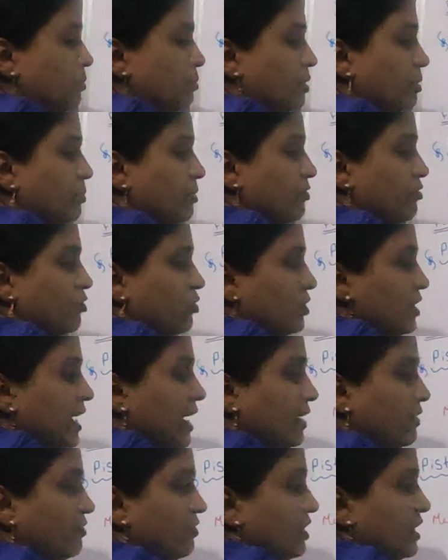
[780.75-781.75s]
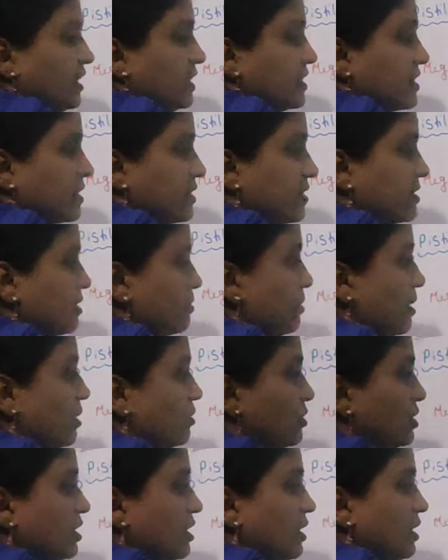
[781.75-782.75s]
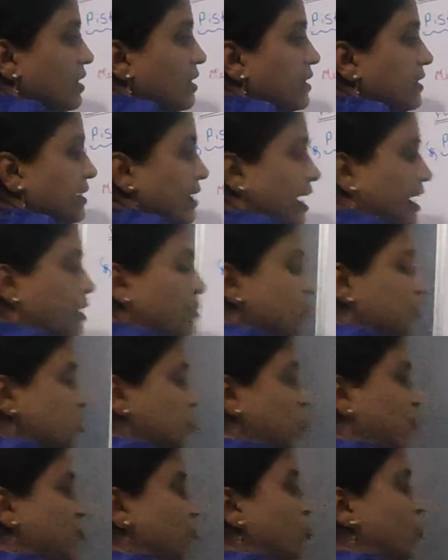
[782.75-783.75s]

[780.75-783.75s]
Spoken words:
But before that, we'll discuss about the types of